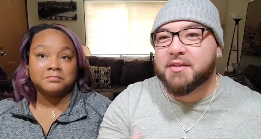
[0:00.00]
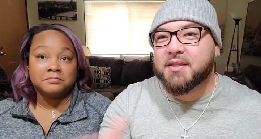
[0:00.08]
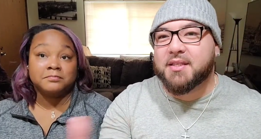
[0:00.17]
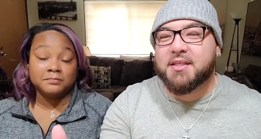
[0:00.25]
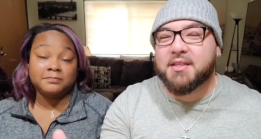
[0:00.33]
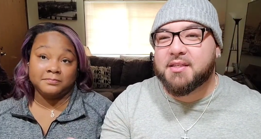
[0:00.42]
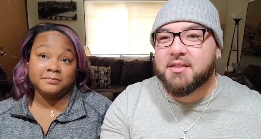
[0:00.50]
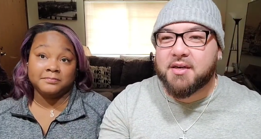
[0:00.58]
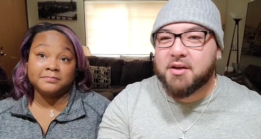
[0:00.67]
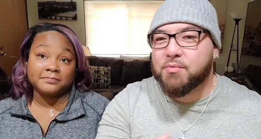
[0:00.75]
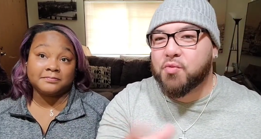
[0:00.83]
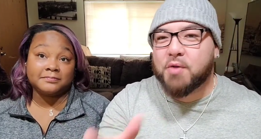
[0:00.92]
Speaker 1: and the, you
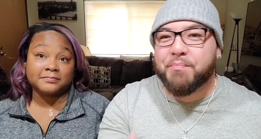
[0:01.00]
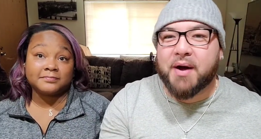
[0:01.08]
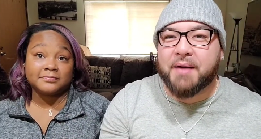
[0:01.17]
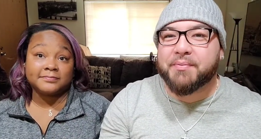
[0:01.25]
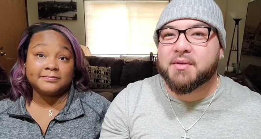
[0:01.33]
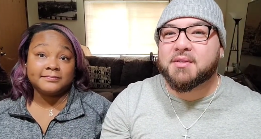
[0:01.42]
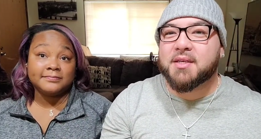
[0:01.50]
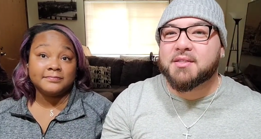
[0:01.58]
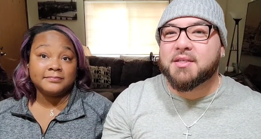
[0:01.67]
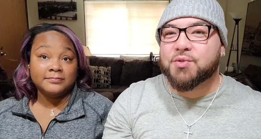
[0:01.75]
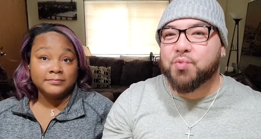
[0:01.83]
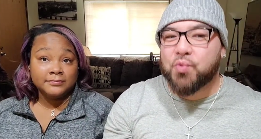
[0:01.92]
know, the more popular
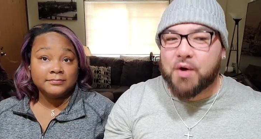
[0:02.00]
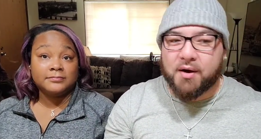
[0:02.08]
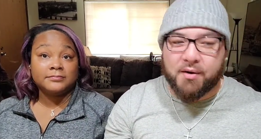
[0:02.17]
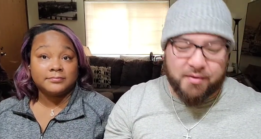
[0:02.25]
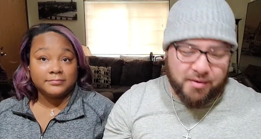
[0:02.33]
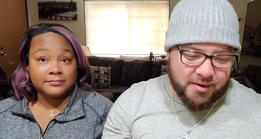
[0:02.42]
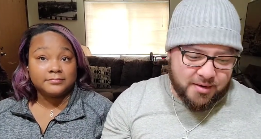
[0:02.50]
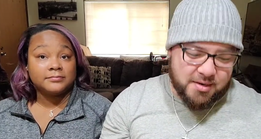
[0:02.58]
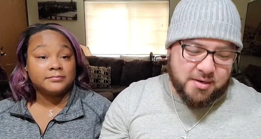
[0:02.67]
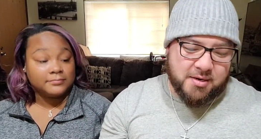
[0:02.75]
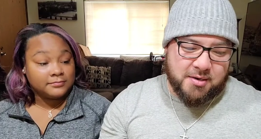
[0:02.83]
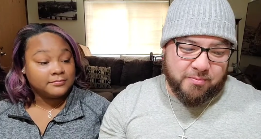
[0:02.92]
things as well.
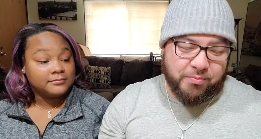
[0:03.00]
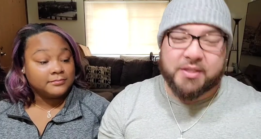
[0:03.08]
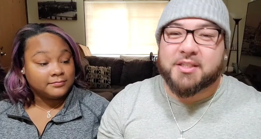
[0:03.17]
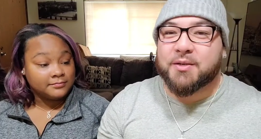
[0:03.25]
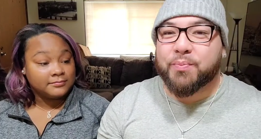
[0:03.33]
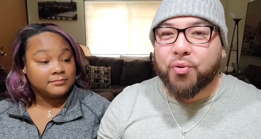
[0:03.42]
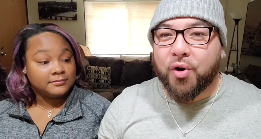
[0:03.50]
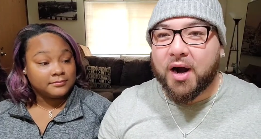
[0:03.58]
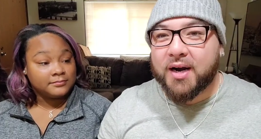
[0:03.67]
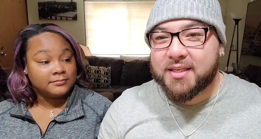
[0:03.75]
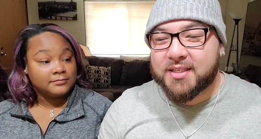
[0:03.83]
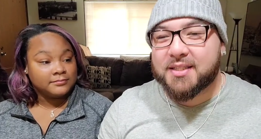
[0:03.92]
But
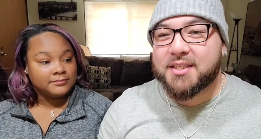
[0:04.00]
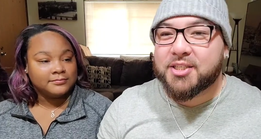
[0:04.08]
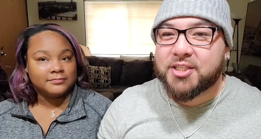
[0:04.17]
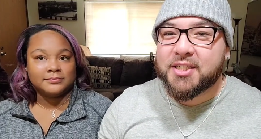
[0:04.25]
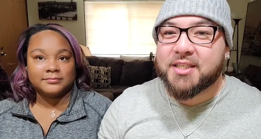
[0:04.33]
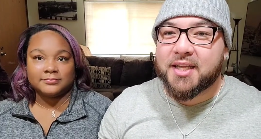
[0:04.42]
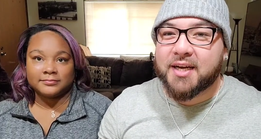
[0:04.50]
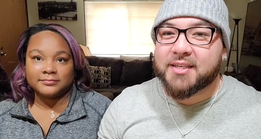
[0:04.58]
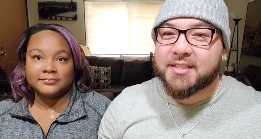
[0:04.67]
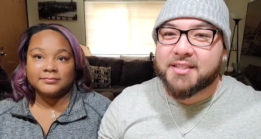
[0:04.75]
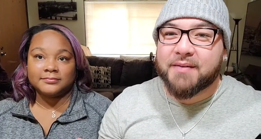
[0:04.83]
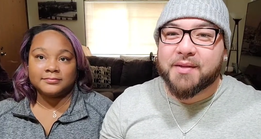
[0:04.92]
surprisingly, she
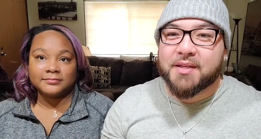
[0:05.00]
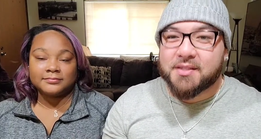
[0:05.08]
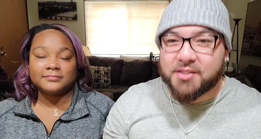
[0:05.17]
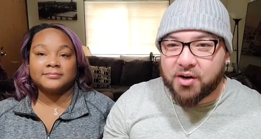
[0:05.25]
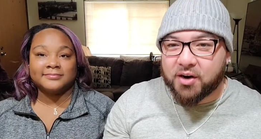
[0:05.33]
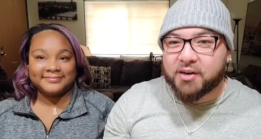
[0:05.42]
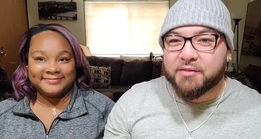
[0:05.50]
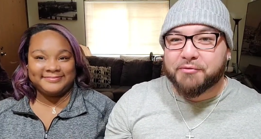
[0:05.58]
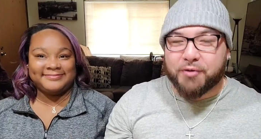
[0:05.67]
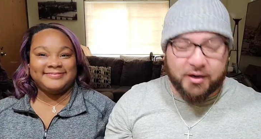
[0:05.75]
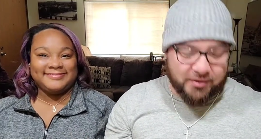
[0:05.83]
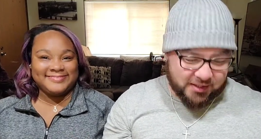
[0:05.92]
likes some of the darker
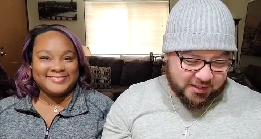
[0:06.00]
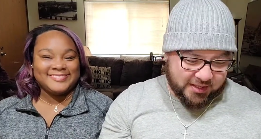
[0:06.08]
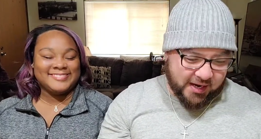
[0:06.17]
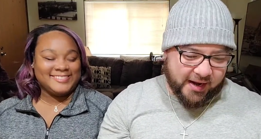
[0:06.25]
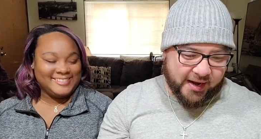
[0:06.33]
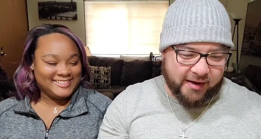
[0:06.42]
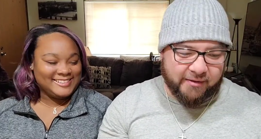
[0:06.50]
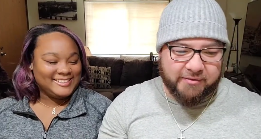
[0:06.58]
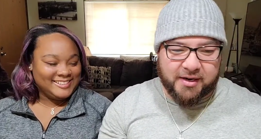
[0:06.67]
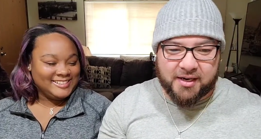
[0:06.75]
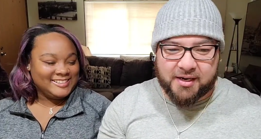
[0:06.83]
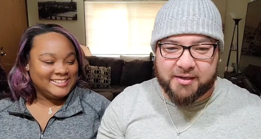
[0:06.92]
fragrances I have.
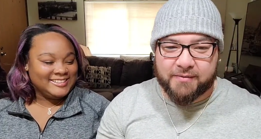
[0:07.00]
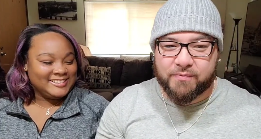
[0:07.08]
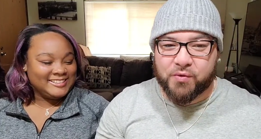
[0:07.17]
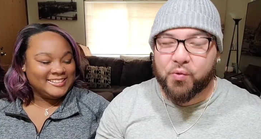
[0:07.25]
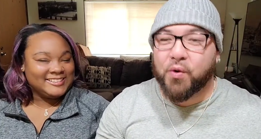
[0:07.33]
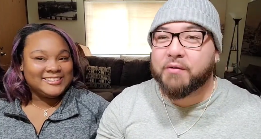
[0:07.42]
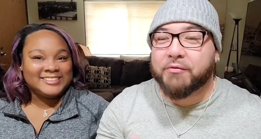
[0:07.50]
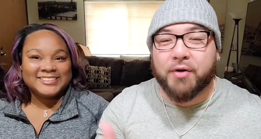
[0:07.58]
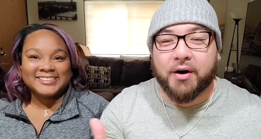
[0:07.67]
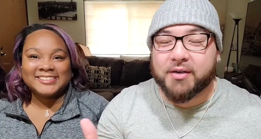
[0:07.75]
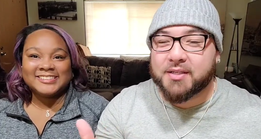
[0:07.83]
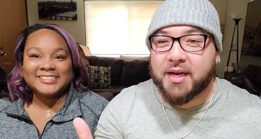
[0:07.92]
Uh, one
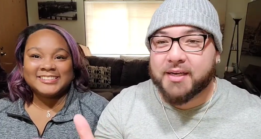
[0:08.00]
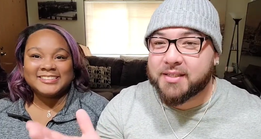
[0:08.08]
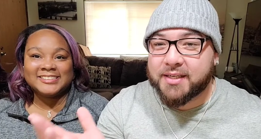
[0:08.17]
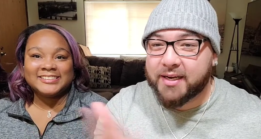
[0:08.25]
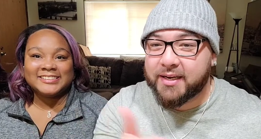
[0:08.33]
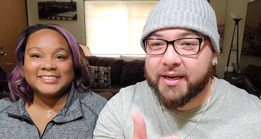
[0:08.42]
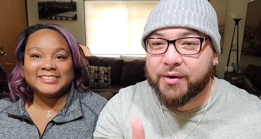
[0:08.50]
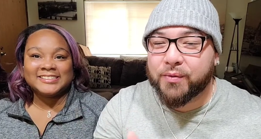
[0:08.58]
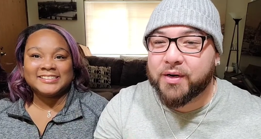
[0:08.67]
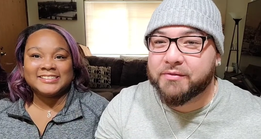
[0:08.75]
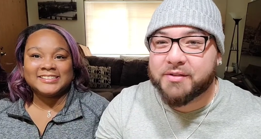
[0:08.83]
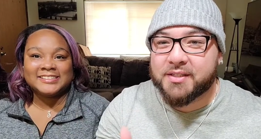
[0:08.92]
fragrance I actually had to get
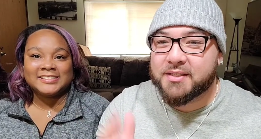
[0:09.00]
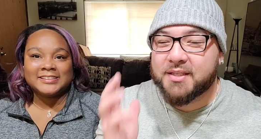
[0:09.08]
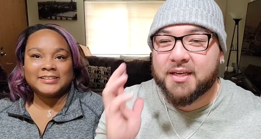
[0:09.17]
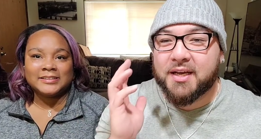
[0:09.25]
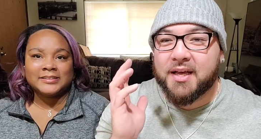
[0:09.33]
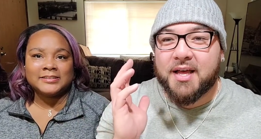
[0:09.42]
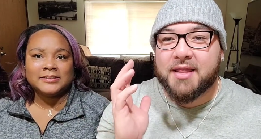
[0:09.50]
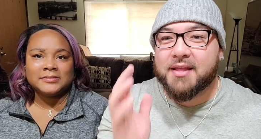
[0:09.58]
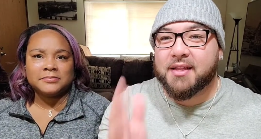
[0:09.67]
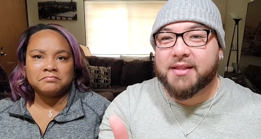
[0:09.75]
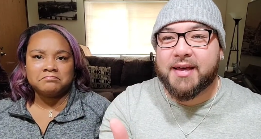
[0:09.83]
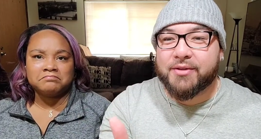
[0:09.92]
rid of because
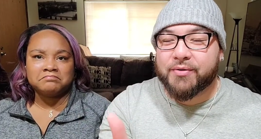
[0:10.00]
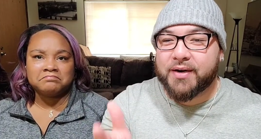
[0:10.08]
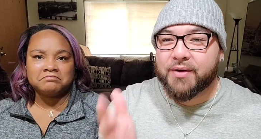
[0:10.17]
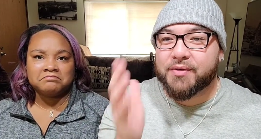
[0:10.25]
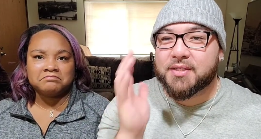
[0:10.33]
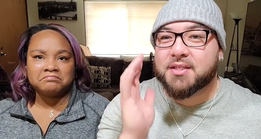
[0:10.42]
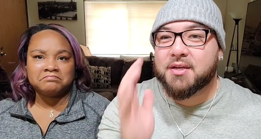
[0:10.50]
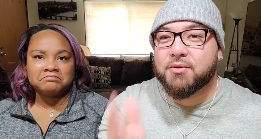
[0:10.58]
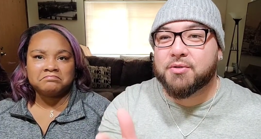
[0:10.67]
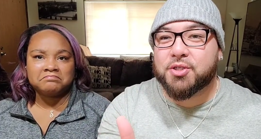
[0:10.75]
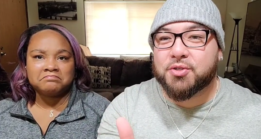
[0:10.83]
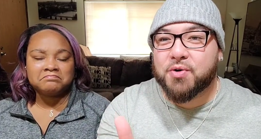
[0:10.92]
the leather in it was
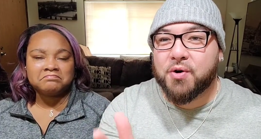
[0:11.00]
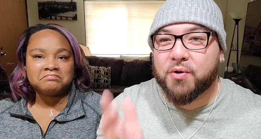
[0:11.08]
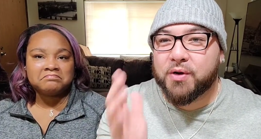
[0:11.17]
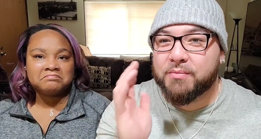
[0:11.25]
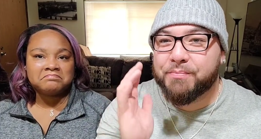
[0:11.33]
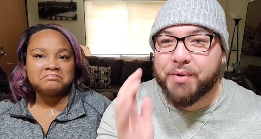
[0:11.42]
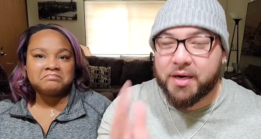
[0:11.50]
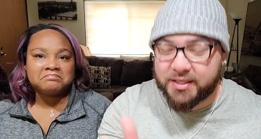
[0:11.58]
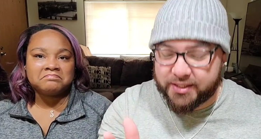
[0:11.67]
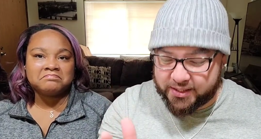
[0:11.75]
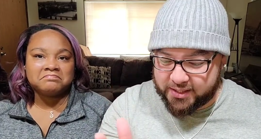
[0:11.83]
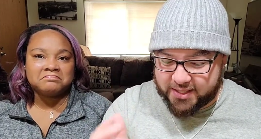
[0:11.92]
so strong and
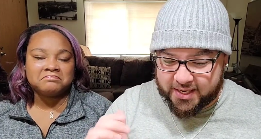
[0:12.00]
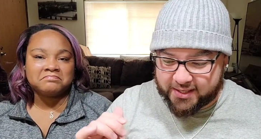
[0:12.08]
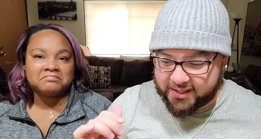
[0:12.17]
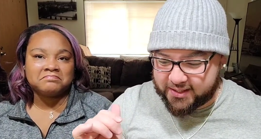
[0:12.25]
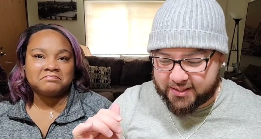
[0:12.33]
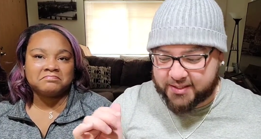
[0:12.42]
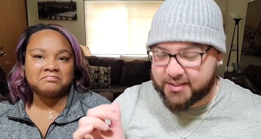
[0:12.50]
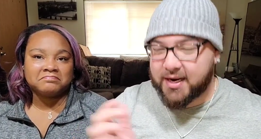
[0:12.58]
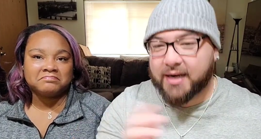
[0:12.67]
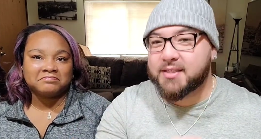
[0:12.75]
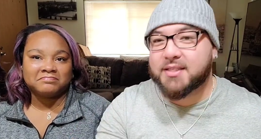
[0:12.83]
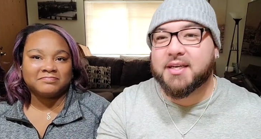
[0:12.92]
pungent that it,
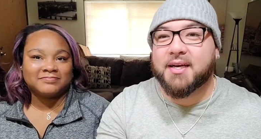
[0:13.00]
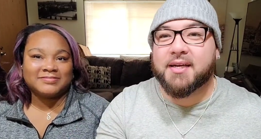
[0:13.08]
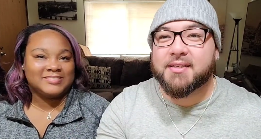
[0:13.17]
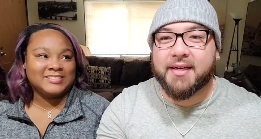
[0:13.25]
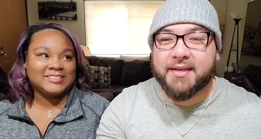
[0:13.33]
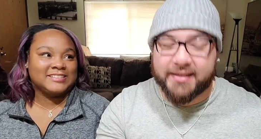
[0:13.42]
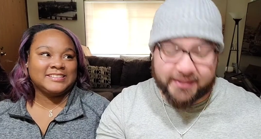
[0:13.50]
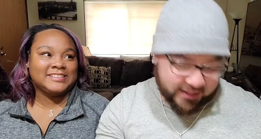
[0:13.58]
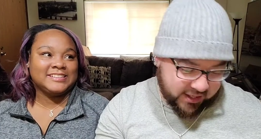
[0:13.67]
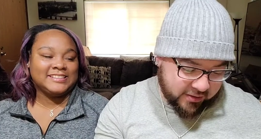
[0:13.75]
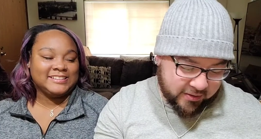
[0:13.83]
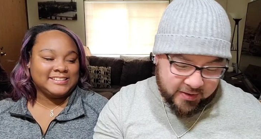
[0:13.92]
I just cannot take it.
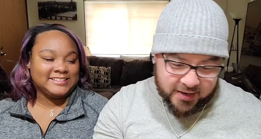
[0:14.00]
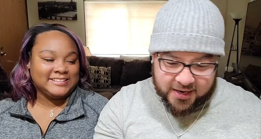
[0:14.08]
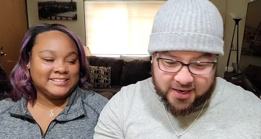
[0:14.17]
So,